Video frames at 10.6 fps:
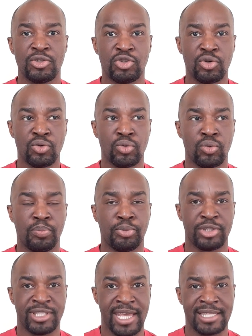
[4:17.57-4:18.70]
to
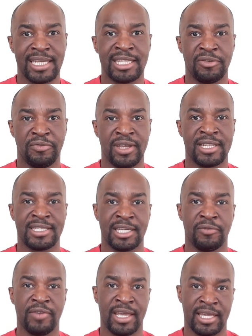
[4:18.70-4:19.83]
protect and defend
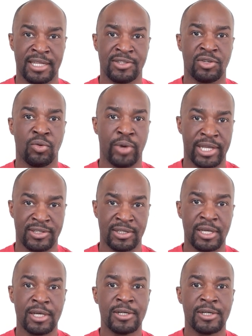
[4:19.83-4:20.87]
itself against the West,